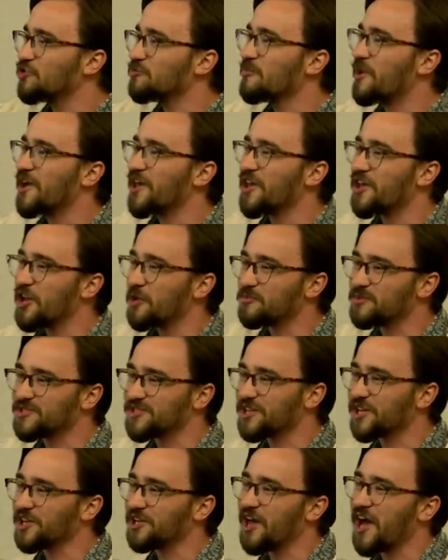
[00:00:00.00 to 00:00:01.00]
might end up
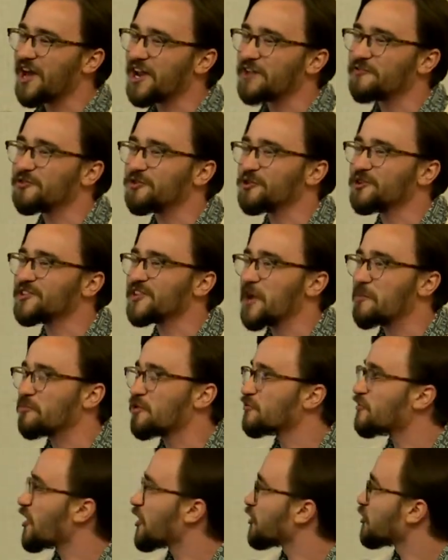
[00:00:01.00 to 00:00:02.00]
seeing a lot if you're in Time
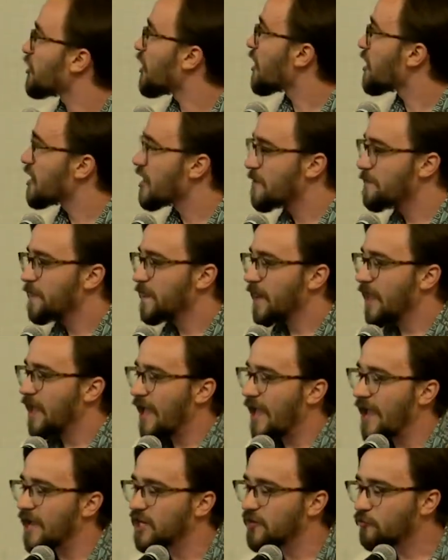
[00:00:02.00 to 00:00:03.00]
Profiler a lot.
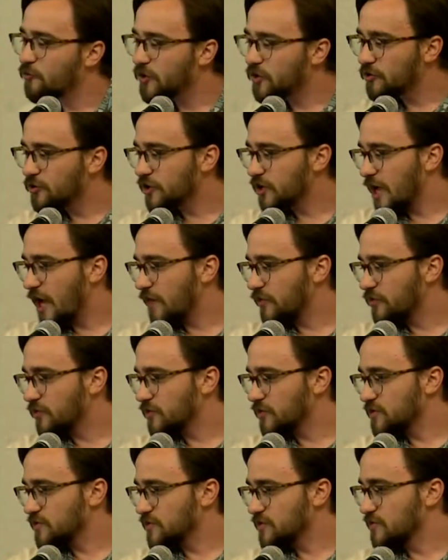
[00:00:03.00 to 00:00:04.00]
And if we look at
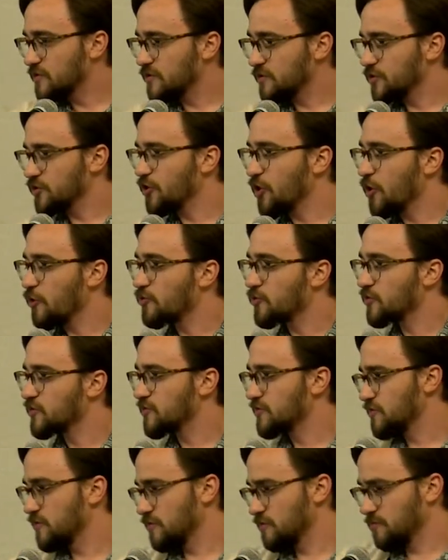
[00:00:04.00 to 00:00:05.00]
this,
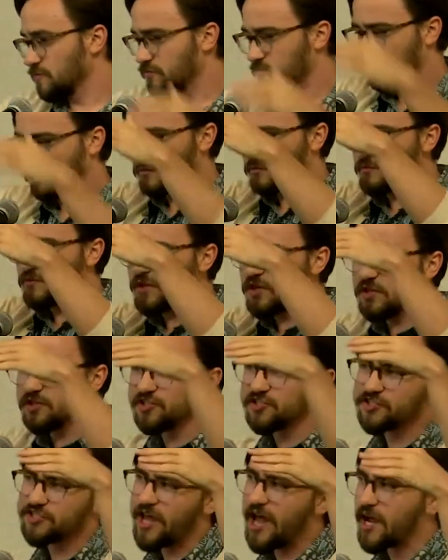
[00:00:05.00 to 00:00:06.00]
this
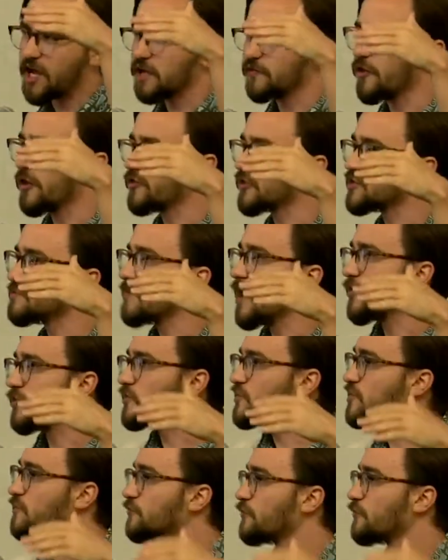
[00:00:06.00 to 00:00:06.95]
stack of all these methods and